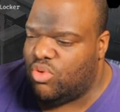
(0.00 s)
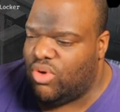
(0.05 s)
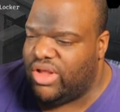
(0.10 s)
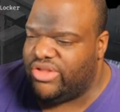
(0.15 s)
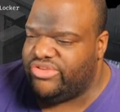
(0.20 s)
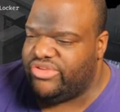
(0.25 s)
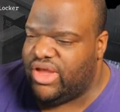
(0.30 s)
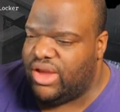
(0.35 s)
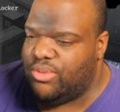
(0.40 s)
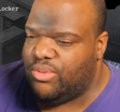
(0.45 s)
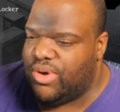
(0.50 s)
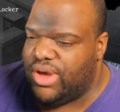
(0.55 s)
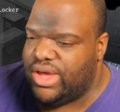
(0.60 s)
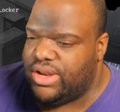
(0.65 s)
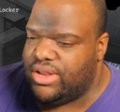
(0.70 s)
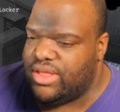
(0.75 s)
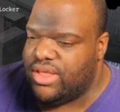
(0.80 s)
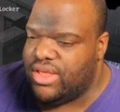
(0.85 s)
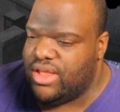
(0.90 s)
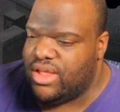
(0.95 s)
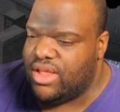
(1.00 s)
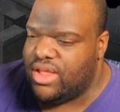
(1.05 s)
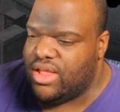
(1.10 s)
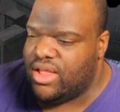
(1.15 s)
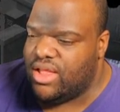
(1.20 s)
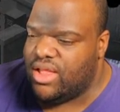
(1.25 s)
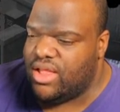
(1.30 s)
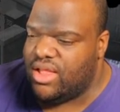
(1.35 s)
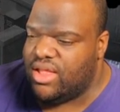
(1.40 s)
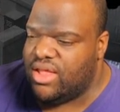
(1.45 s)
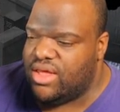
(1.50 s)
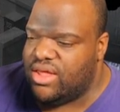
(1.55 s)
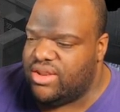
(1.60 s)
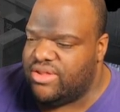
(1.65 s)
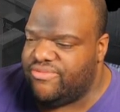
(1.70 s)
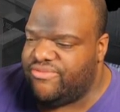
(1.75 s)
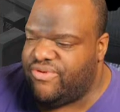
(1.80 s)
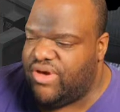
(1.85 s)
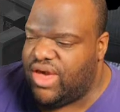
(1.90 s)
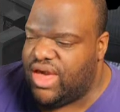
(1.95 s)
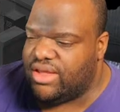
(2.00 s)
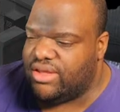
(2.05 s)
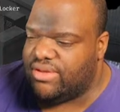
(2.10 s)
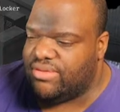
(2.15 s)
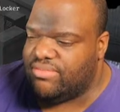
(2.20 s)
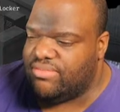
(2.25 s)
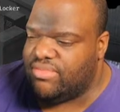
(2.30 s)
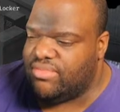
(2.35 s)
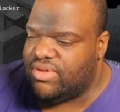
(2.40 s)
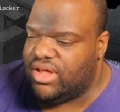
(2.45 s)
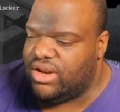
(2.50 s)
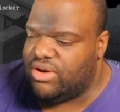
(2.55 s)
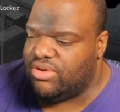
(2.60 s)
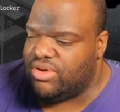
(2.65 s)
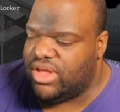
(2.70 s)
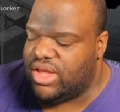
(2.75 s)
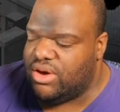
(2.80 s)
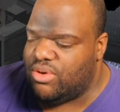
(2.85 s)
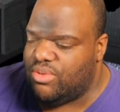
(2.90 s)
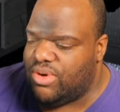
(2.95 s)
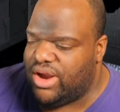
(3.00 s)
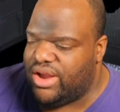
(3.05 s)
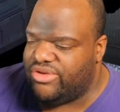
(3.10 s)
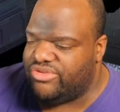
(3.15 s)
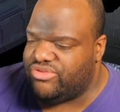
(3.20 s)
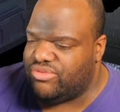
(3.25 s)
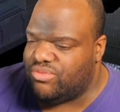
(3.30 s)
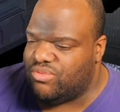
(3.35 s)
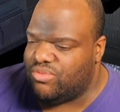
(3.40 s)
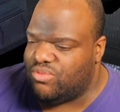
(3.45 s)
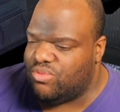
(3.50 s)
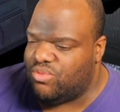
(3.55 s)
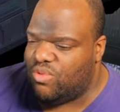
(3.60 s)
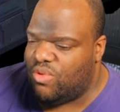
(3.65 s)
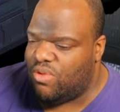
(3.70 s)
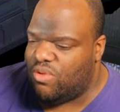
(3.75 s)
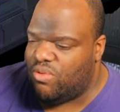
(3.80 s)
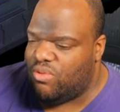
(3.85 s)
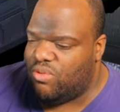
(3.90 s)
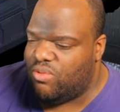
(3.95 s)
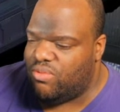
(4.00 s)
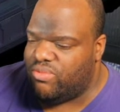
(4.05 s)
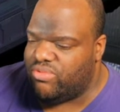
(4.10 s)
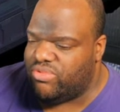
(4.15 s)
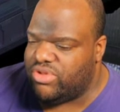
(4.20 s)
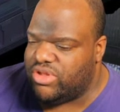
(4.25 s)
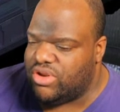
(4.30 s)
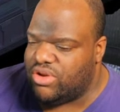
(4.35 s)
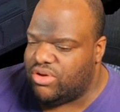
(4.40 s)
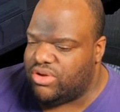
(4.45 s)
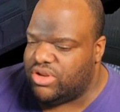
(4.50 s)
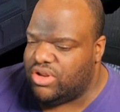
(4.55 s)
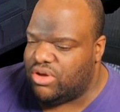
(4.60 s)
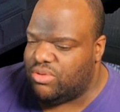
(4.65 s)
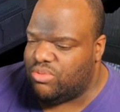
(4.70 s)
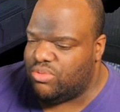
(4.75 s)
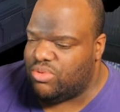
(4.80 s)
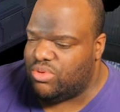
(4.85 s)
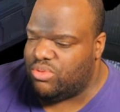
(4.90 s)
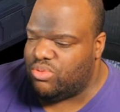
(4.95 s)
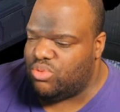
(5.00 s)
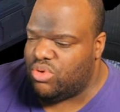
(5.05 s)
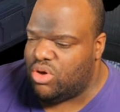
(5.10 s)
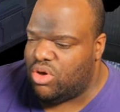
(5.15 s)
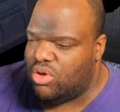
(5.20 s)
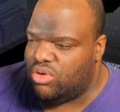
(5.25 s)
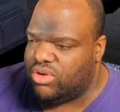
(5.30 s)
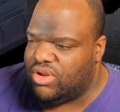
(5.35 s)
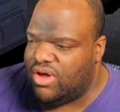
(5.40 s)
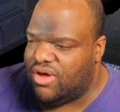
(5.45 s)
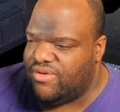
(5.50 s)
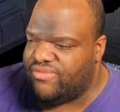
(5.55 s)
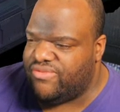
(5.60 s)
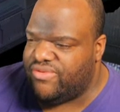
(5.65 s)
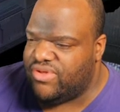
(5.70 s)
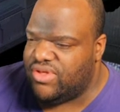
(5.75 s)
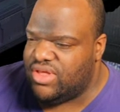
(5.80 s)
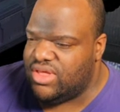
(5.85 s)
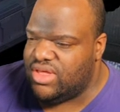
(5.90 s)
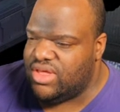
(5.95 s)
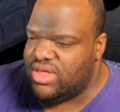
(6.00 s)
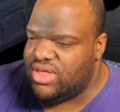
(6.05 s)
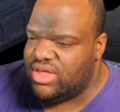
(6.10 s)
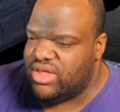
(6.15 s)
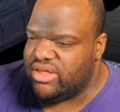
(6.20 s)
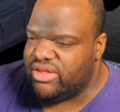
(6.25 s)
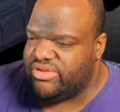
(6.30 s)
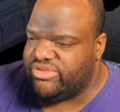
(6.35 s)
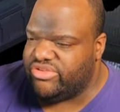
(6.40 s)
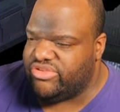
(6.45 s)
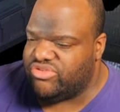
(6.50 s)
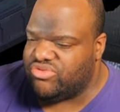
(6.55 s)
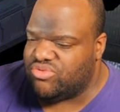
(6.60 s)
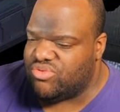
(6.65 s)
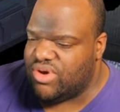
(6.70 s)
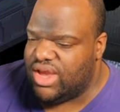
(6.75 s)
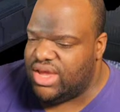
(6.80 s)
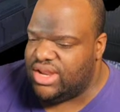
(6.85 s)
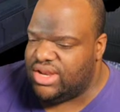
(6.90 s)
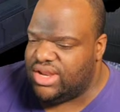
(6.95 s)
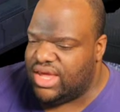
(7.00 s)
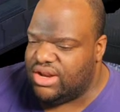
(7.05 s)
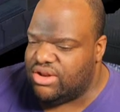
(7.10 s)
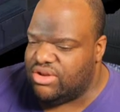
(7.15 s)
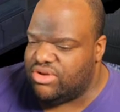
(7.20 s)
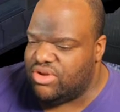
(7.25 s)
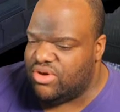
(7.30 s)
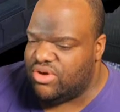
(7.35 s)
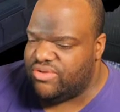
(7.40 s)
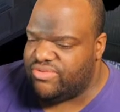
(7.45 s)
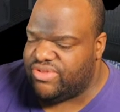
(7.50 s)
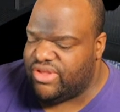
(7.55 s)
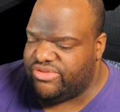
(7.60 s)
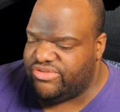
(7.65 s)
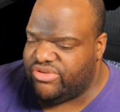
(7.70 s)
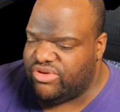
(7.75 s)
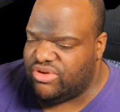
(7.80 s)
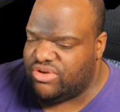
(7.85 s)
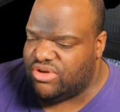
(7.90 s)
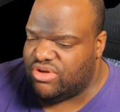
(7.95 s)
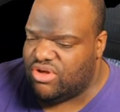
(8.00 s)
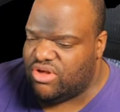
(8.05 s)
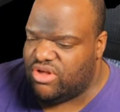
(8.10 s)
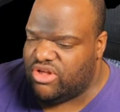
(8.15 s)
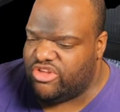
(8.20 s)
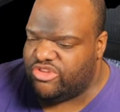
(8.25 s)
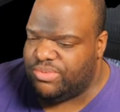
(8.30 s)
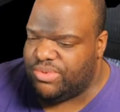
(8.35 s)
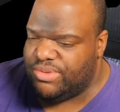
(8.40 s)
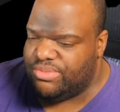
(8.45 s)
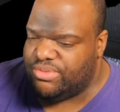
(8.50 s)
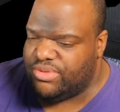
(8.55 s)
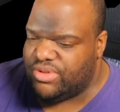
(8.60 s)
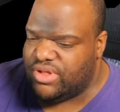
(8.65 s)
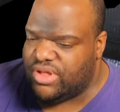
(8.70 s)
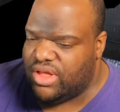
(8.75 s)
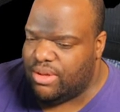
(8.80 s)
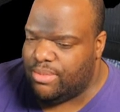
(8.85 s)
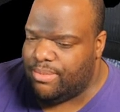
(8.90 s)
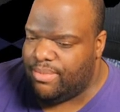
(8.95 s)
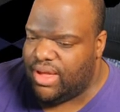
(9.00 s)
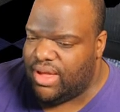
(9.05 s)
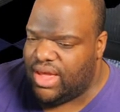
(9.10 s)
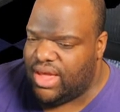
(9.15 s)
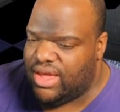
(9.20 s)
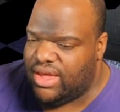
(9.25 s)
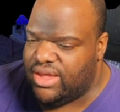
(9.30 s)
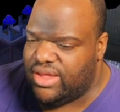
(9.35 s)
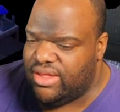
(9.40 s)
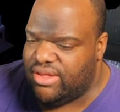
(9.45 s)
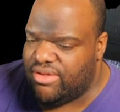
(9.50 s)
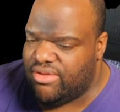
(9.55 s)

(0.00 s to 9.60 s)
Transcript: Why is that red? In fact, I don't care why it's, you know, no, we'll hold off. Because it's red and I don't know if that's going to cause people to come by.